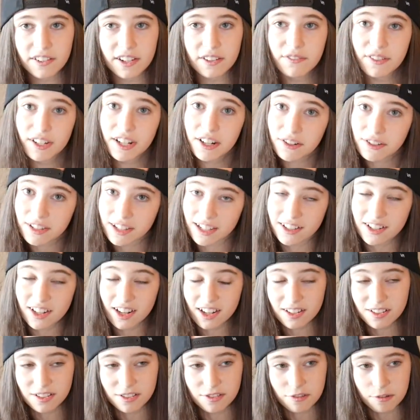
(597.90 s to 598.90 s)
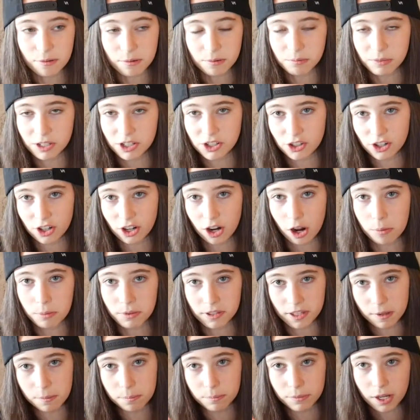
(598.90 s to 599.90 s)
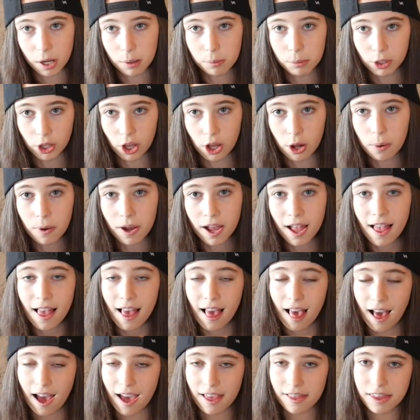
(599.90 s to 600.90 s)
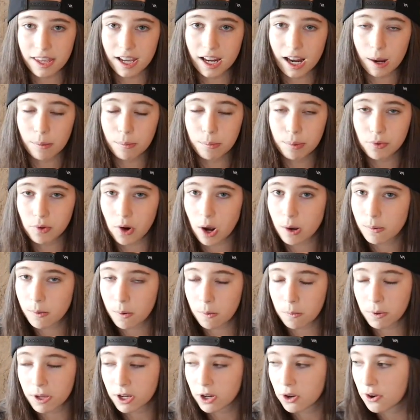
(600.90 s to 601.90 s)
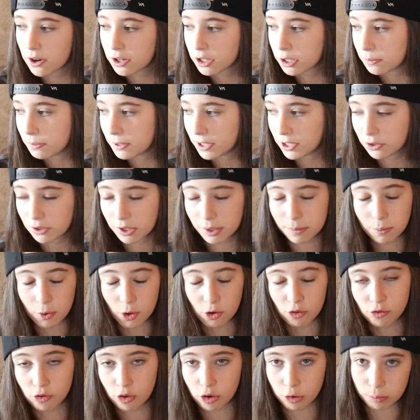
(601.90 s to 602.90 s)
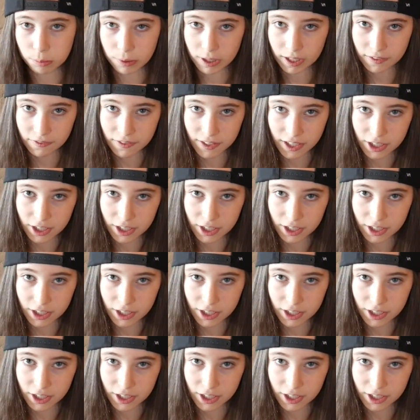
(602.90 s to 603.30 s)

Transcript: any video suggestions for me, make sure to comment them down below. I think I'm probably going to be doing more roleplay